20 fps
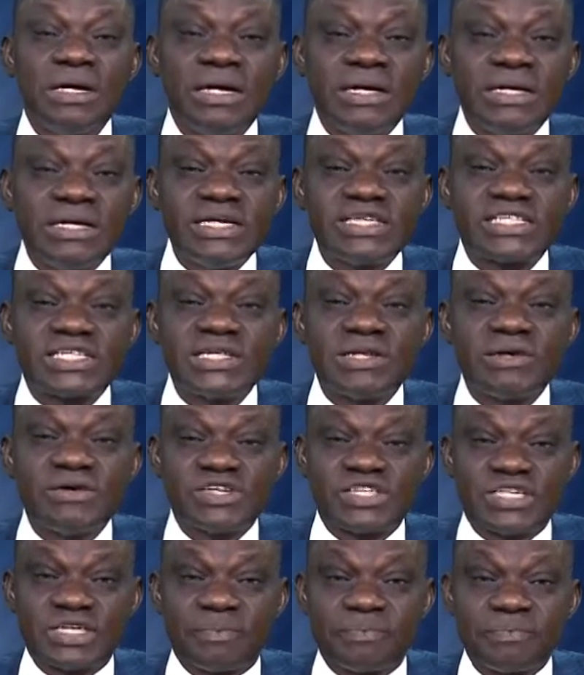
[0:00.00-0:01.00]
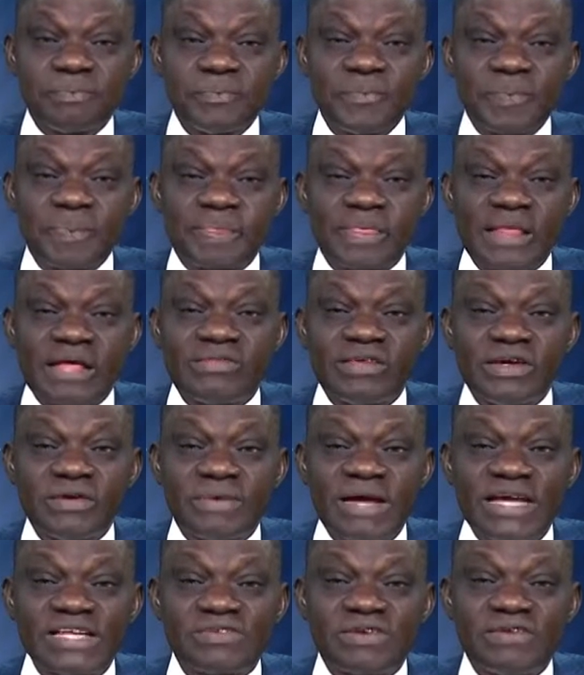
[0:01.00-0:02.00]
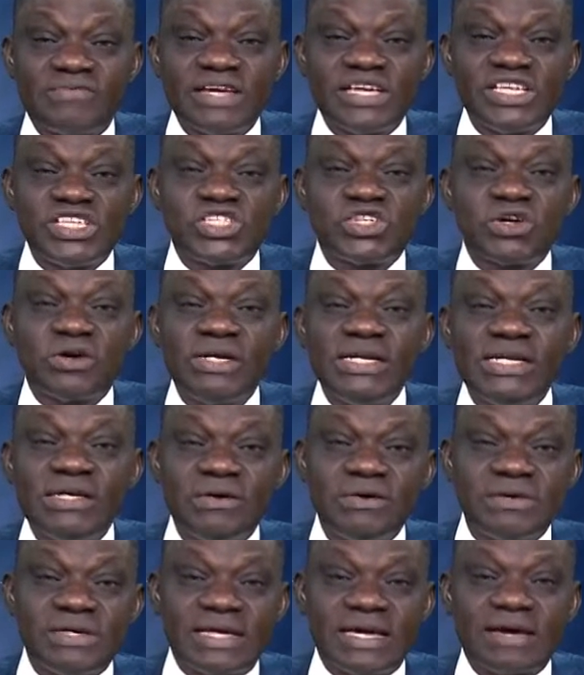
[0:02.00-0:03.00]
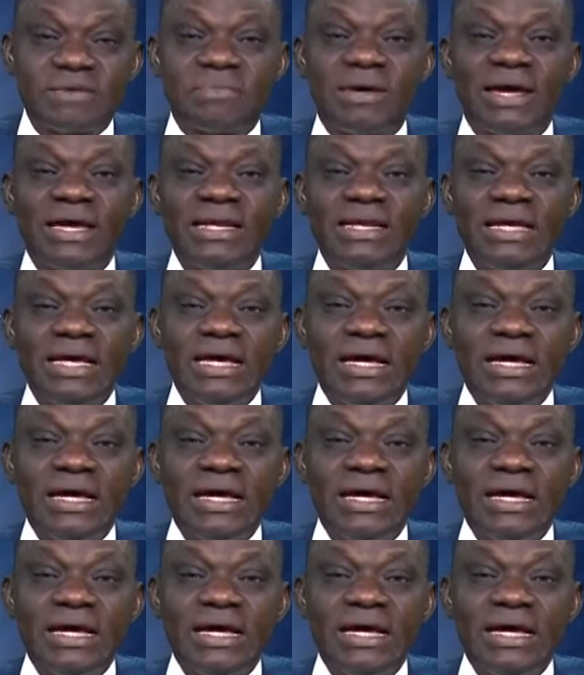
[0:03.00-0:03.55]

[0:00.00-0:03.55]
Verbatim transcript: His Lordship the Right Reverend Jolly Oyekpen